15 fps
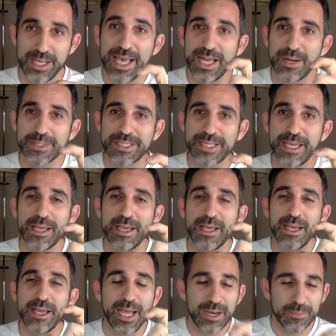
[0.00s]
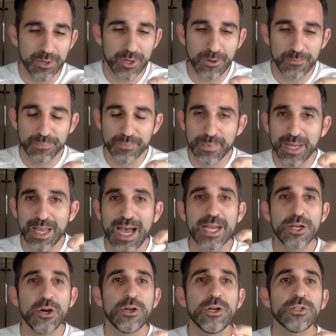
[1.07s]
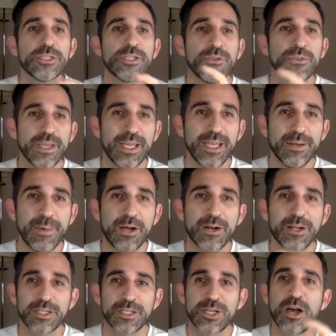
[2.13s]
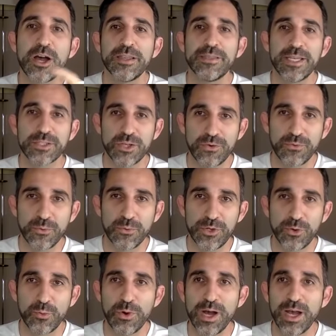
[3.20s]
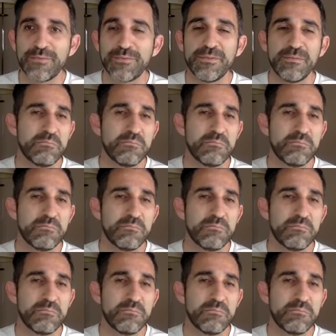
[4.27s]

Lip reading: And I'm gonna say, hey bro, I know you're still thinking about it and talking things over with your wife.